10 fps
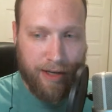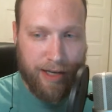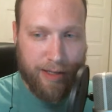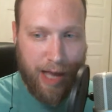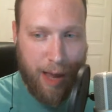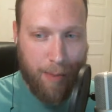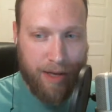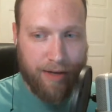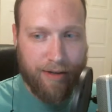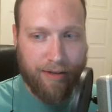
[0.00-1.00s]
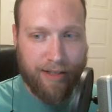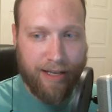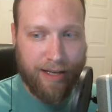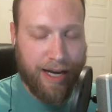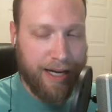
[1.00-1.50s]
"Is Emmett
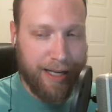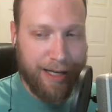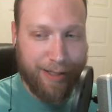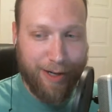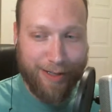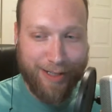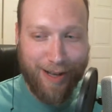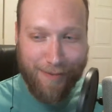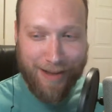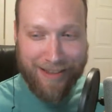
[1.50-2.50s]
an idiot or something like